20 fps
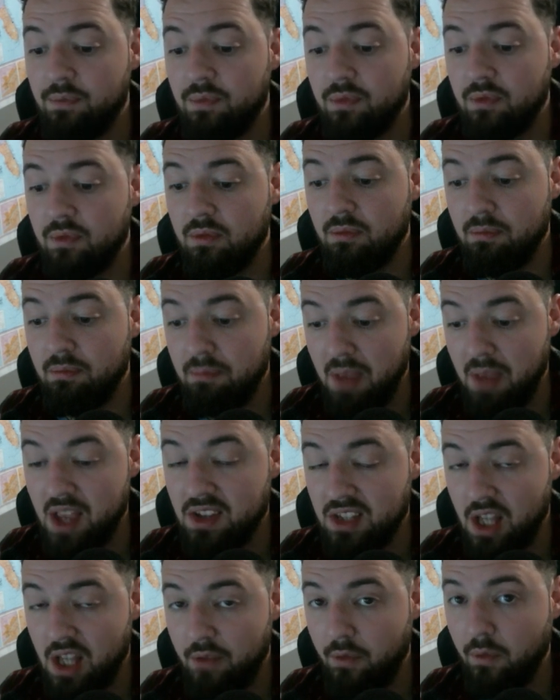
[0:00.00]
based
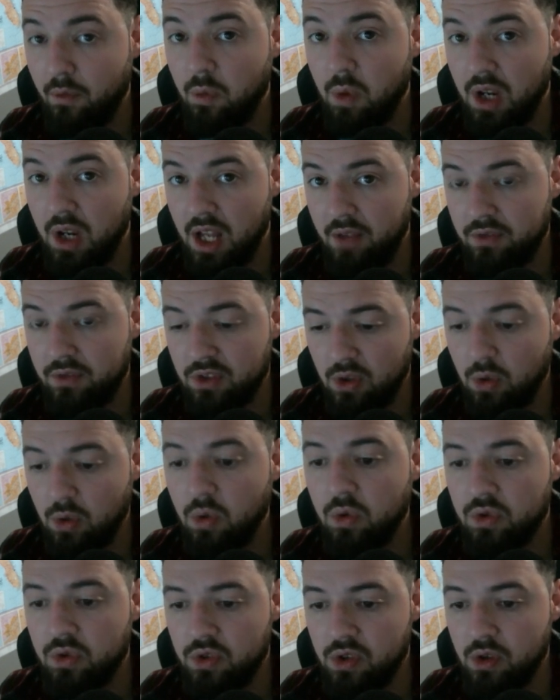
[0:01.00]
off of what I've told
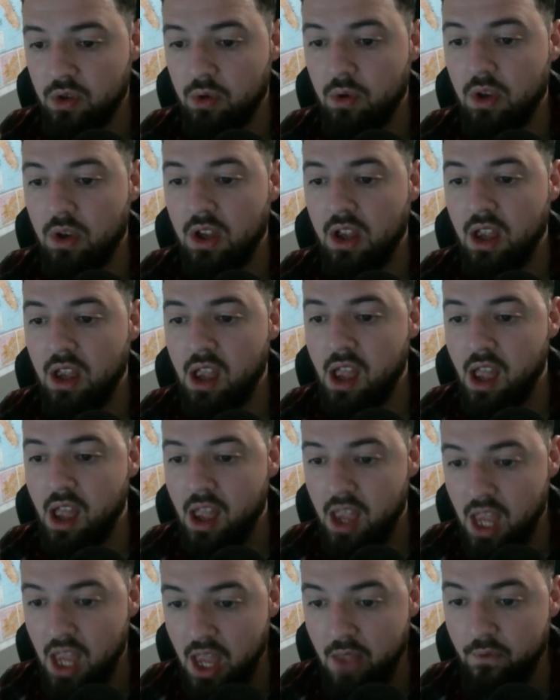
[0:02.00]
you,
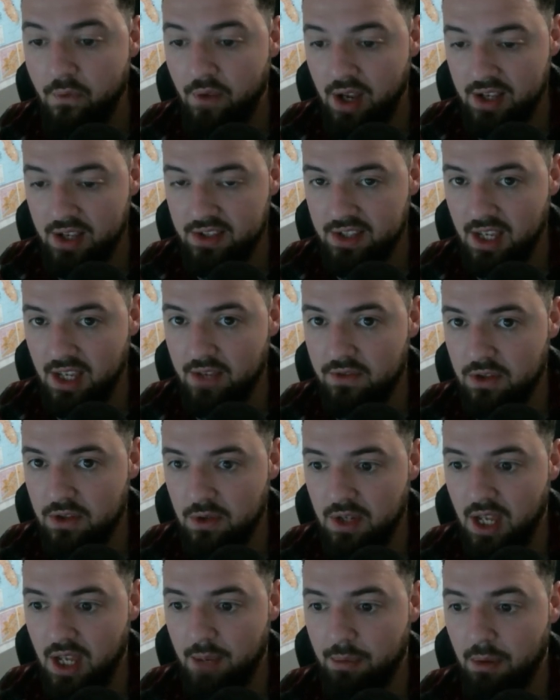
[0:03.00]
if I save
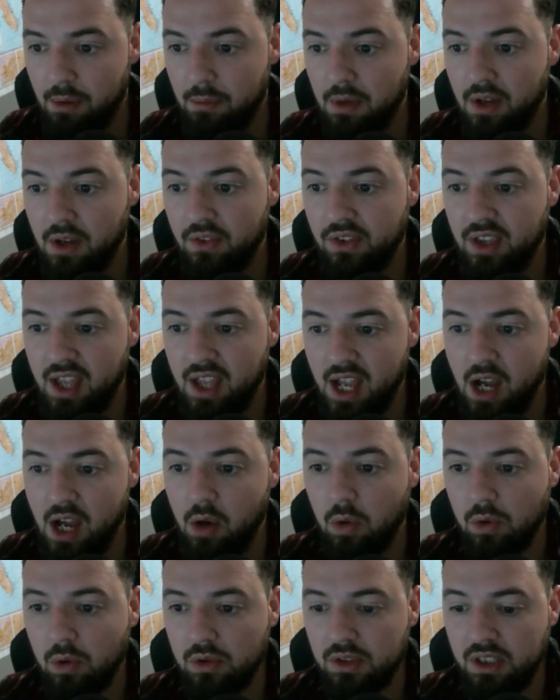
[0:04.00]
$2K per month, how
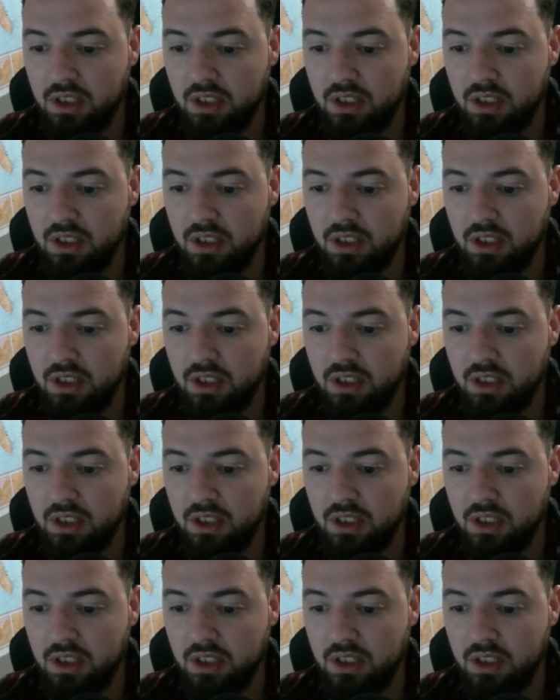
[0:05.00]
early could I